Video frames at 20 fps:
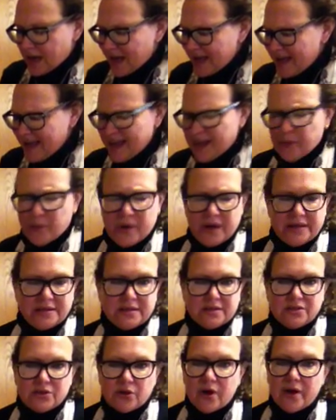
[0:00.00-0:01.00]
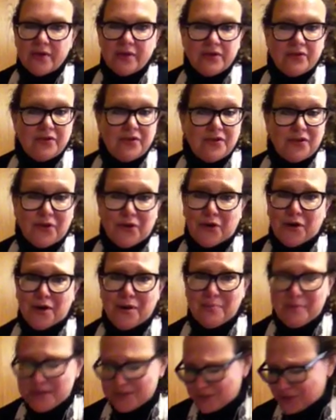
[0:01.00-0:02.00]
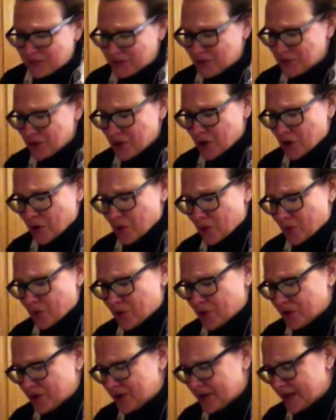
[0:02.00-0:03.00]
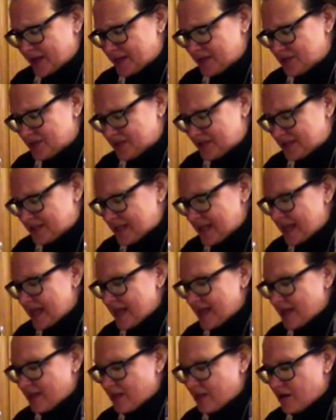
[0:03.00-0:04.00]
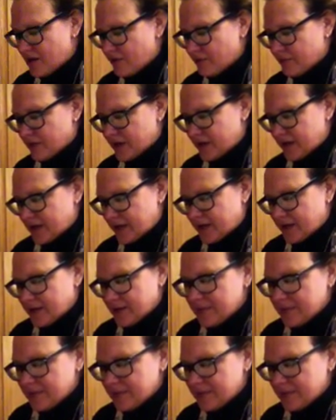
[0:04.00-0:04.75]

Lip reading: I can't wait to try these. These are going to be so good. I can just tell already.